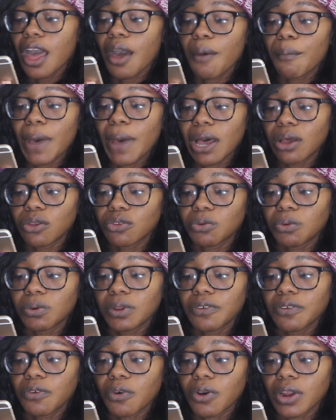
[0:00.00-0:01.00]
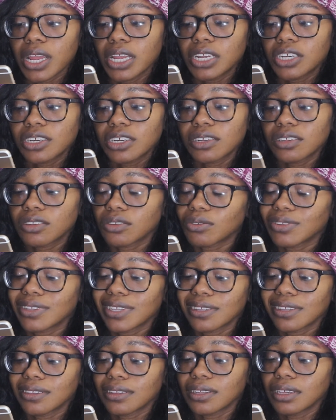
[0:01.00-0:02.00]
about 24 inches, so
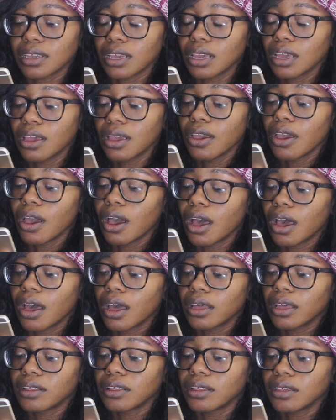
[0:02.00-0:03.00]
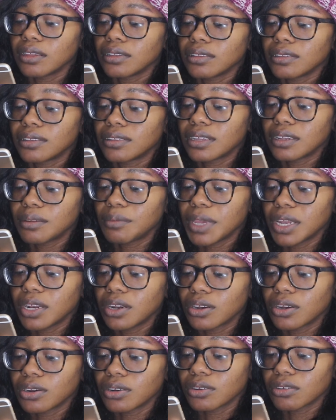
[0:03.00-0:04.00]
60
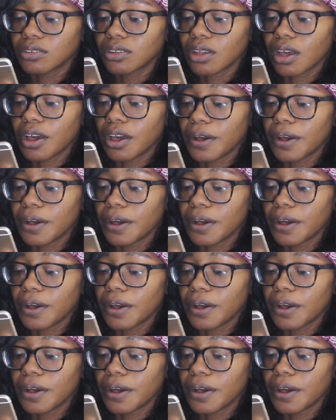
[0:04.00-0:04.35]
centimeters.